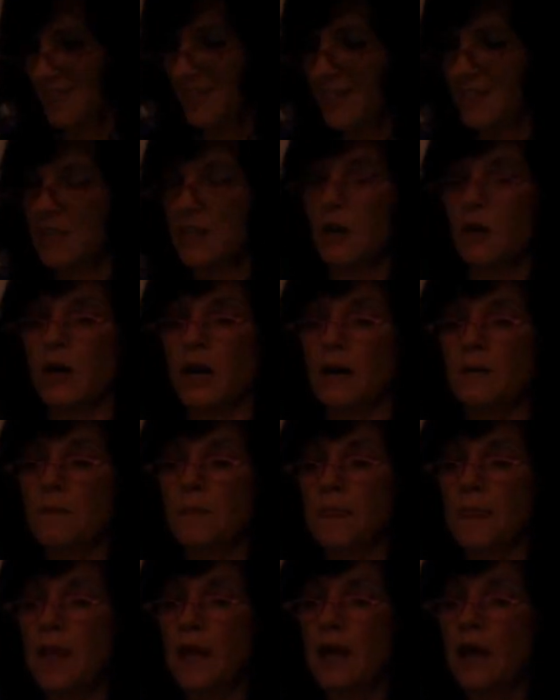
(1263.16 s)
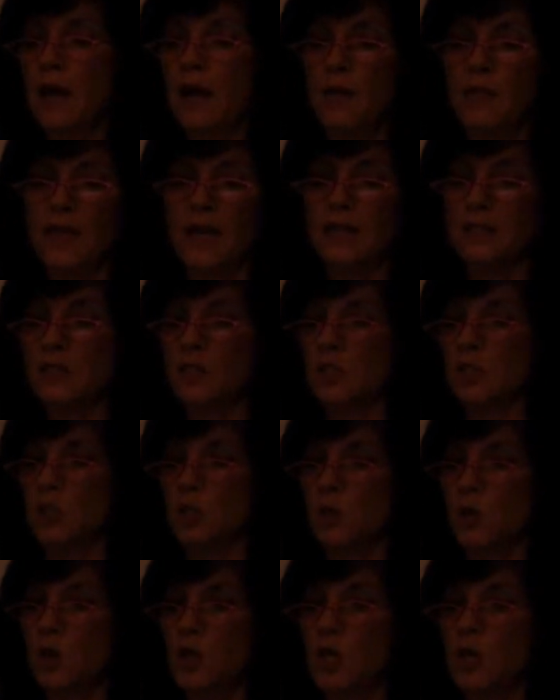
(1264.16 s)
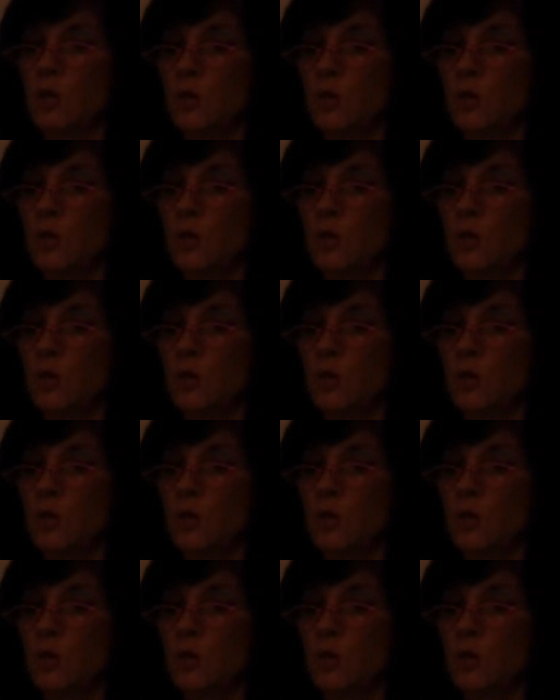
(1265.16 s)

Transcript: Good. Okay. That's just showing